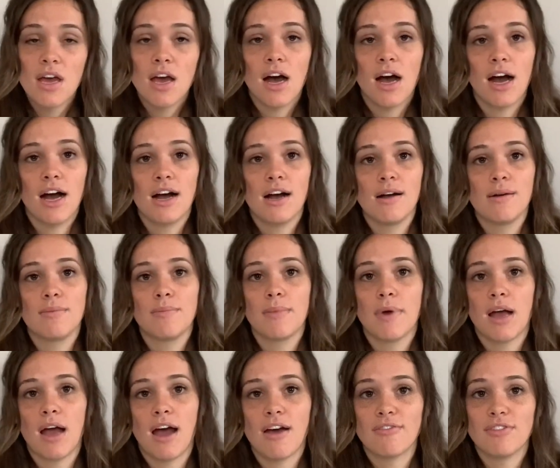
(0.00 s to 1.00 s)

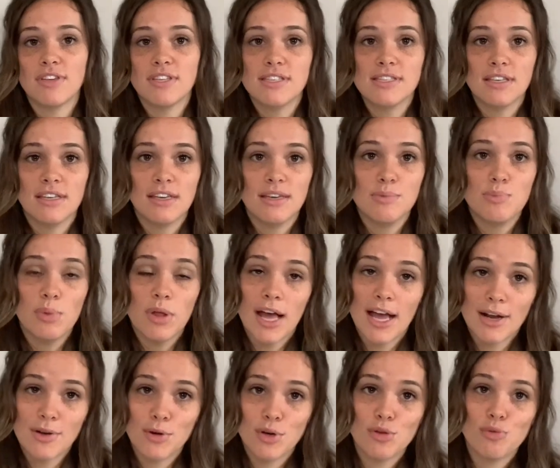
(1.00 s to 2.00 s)
Obviously
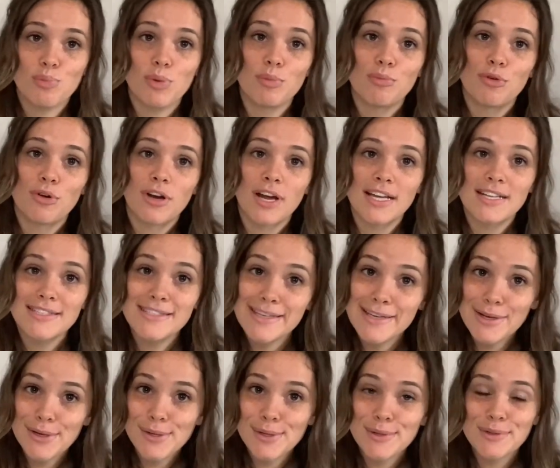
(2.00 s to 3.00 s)
black would have been more
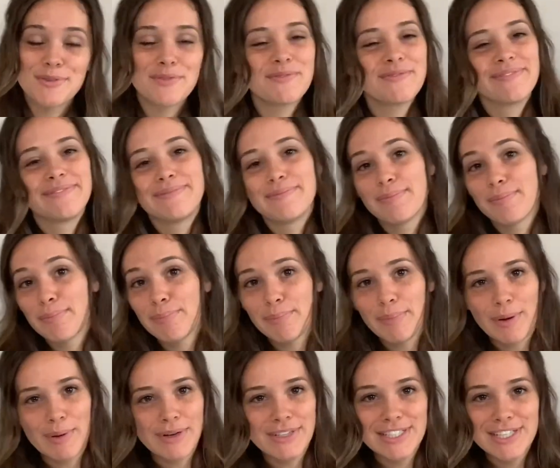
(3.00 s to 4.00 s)
ideal,
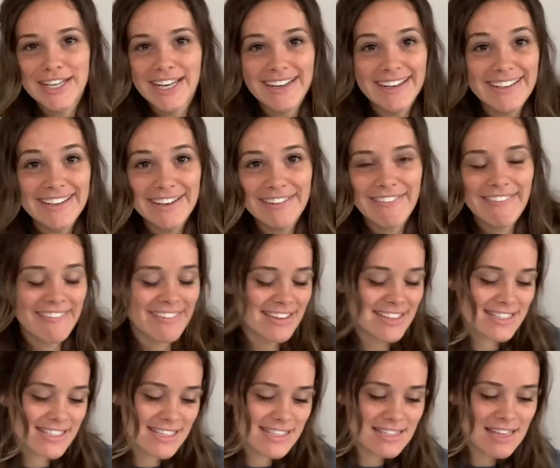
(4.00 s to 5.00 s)
but what you gonna do?
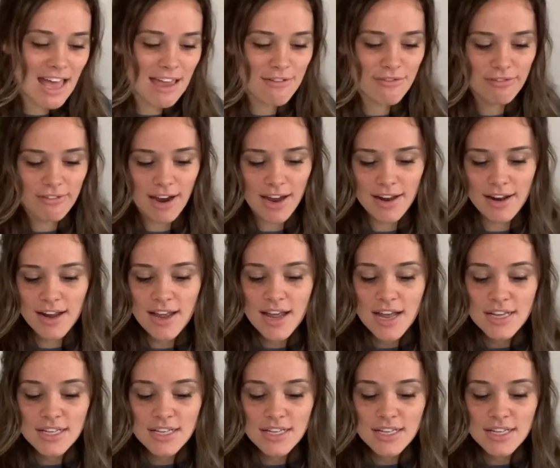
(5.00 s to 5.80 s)
This is life, right?